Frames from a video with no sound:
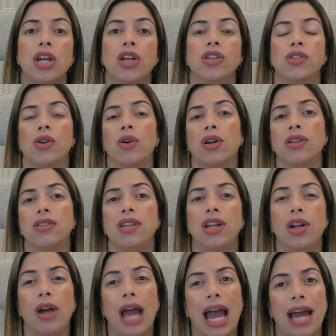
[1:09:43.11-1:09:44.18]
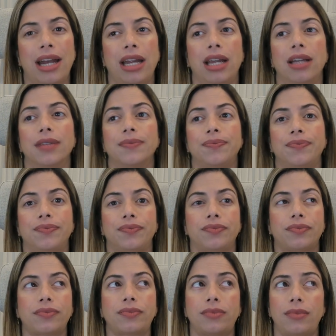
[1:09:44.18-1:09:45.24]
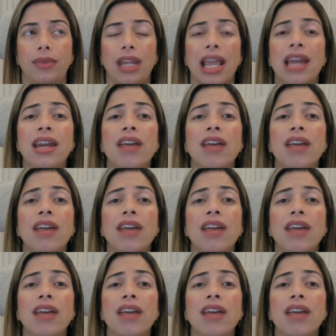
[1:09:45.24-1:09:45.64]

So consider adding an